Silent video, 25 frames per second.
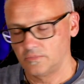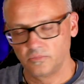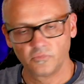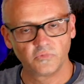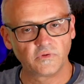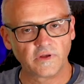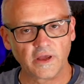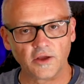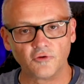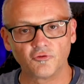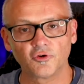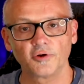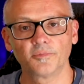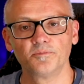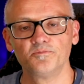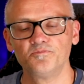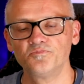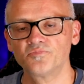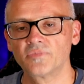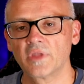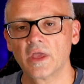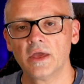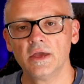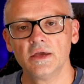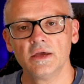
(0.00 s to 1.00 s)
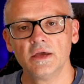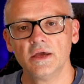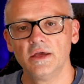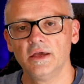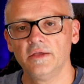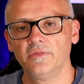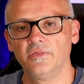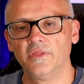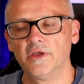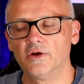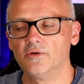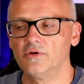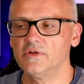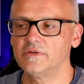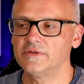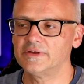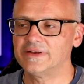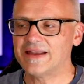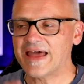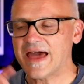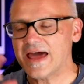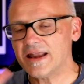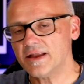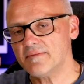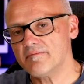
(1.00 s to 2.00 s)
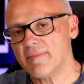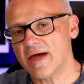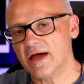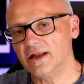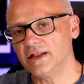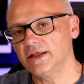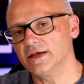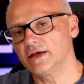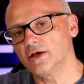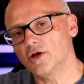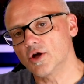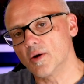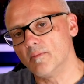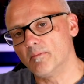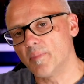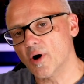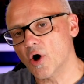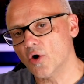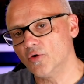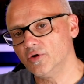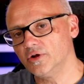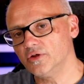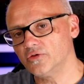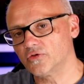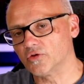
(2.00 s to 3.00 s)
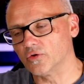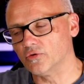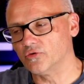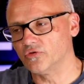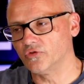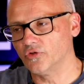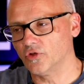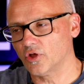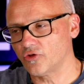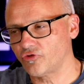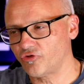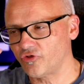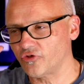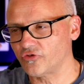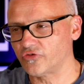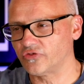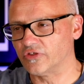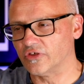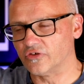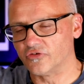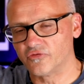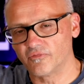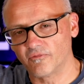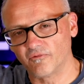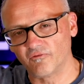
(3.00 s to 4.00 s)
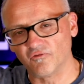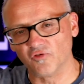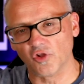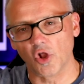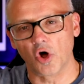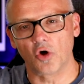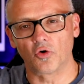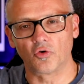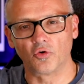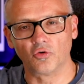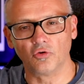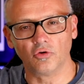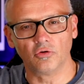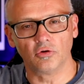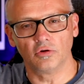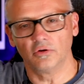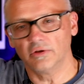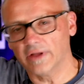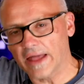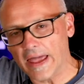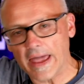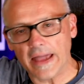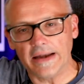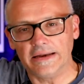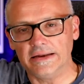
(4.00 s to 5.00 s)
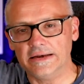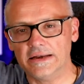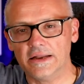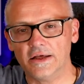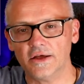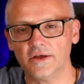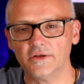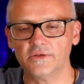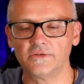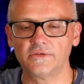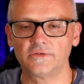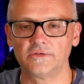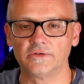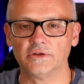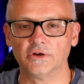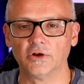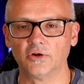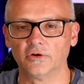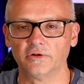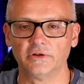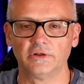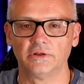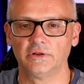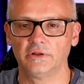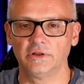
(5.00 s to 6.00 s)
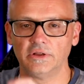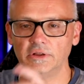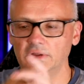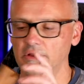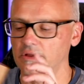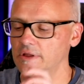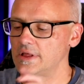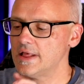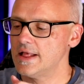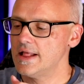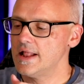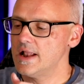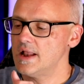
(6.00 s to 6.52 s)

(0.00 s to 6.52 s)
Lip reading: Sandra. There is an animalic component, so it's not just this floral headiness, you know.